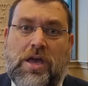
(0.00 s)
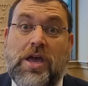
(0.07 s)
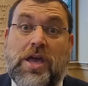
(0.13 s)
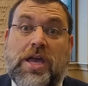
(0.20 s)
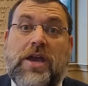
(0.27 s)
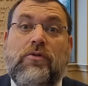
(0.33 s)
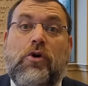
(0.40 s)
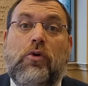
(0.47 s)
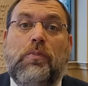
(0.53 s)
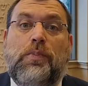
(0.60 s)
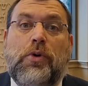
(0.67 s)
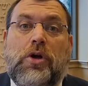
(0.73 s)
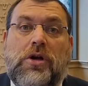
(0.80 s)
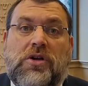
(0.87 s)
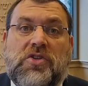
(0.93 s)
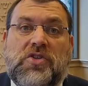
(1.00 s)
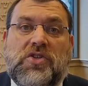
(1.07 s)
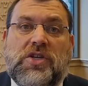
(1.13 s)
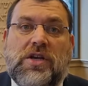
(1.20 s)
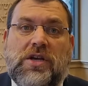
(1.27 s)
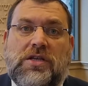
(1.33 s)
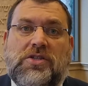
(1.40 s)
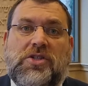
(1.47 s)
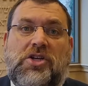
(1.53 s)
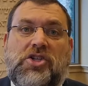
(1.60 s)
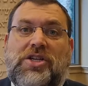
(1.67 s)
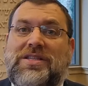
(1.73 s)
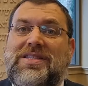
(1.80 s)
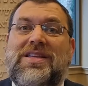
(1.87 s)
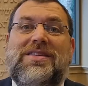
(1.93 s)
He wrote books such
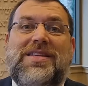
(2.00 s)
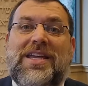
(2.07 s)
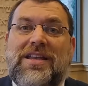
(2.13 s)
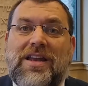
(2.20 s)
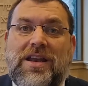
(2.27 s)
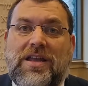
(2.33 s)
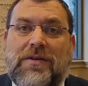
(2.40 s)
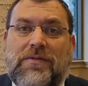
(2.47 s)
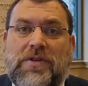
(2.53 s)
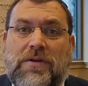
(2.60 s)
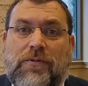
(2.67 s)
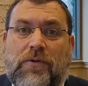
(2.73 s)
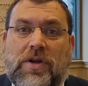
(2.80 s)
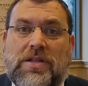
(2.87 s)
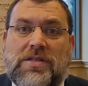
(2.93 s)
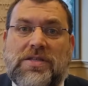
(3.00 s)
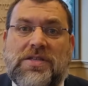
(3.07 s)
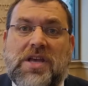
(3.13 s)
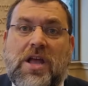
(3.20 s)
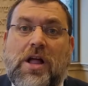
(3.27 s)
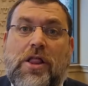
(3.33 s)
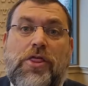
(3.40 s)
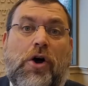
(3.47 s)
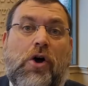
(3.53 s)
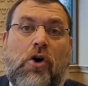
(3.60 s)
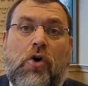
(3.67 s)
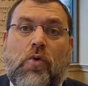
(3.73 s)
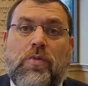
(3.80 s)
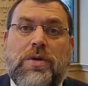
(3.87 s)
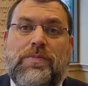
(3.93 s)
as The Dignity of Difference, The
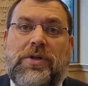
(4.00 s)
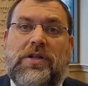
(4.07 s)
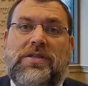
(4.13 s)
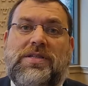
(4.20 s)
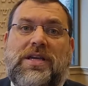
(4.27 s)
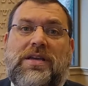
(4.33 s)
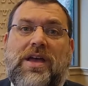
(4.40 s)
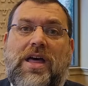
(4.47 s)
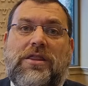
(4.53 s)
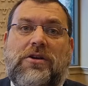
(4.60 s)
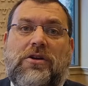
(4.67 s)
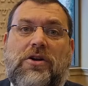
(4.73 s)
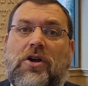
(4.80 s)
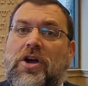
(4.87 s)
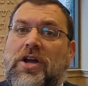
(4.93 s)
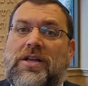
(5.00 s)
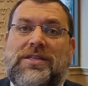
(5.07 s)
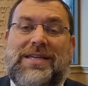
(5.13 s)
Home We Build Together,